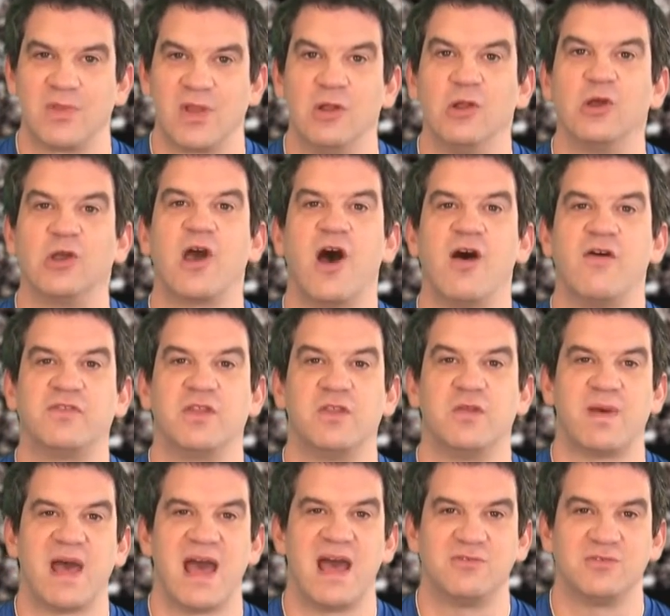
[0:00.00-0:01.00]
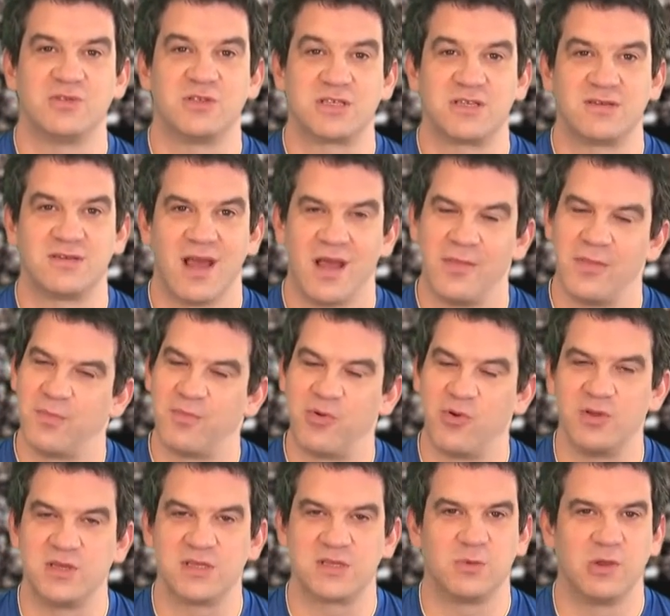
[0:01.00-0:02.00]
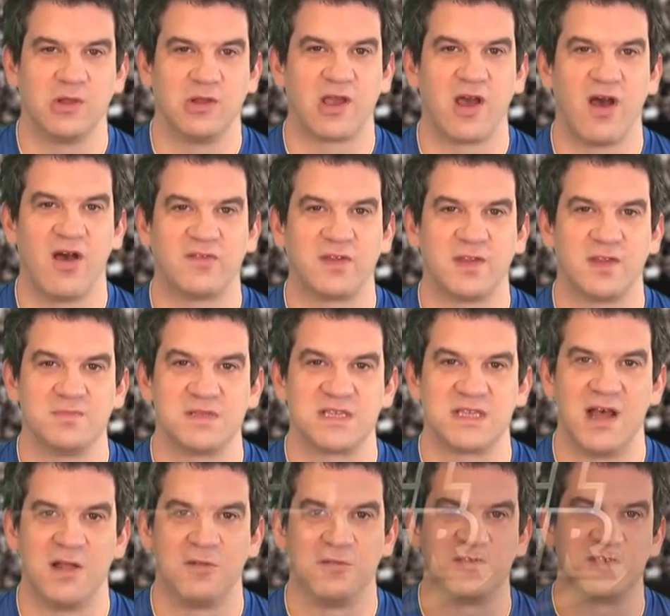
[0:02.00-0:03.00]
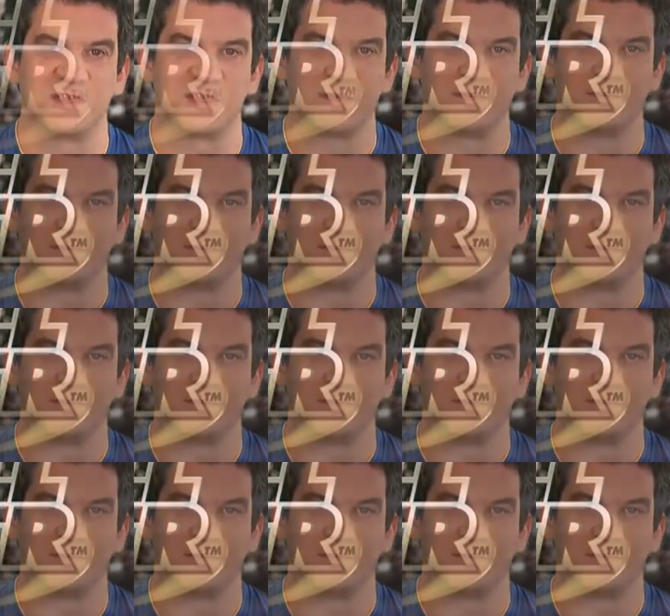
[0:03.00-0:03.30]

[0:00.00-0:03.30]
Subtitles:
look after the pounds and the points will look after themselves.